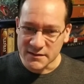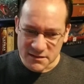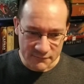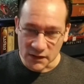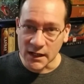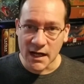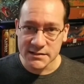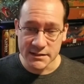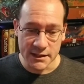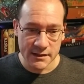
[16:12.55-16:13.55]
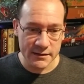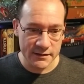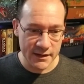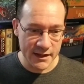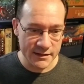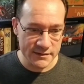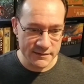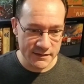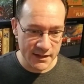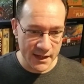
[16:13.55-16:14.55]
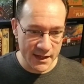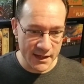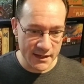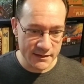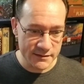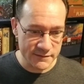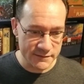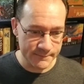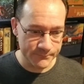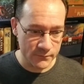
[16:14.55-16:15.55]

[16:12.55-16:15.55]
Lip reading: such a velocity, and I